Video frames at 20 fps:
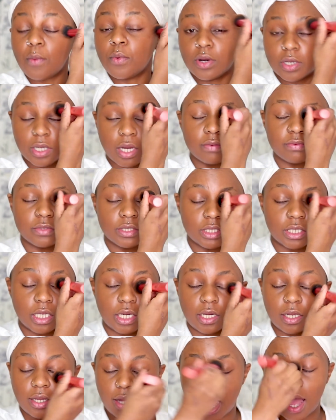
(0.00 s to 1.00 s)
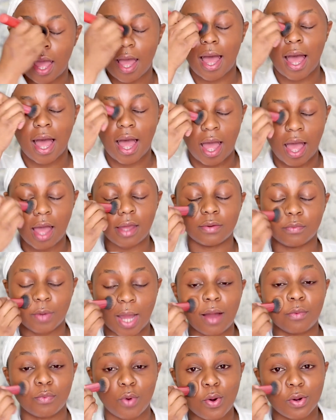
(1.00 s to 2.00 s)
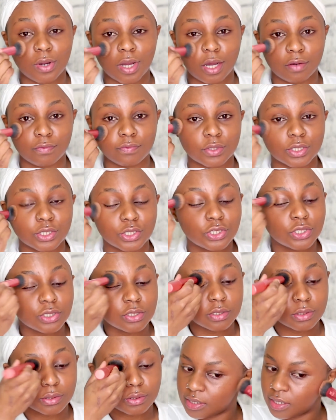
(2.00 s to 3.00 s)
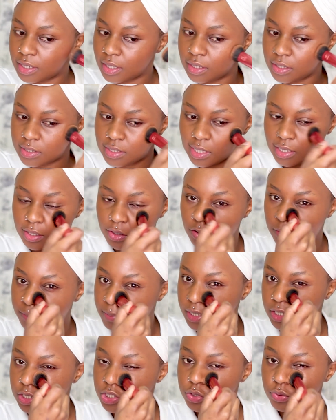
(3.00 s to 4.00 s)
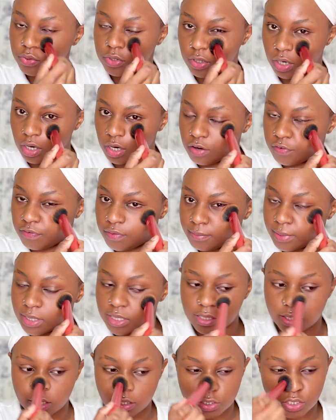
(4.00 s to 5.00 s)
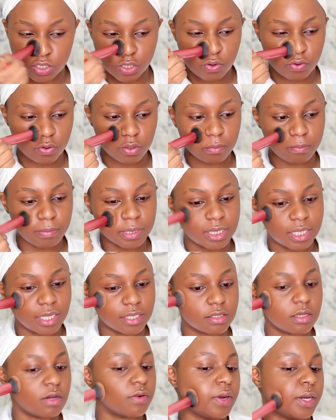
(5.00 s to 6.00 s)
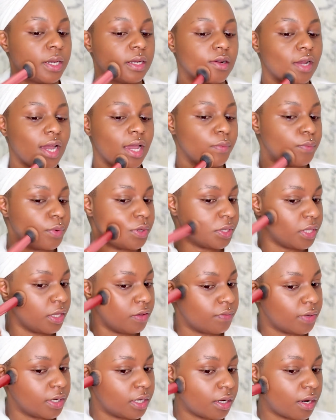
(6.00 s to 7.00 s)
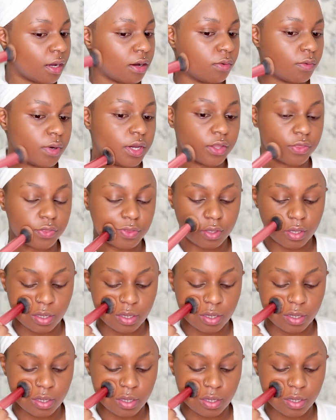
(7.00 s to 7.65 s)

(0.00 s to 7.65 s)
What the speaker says: coverage, honey. I want coverage. Say it's a little bit too dark for my skin tone, but that's all right. I will even it out with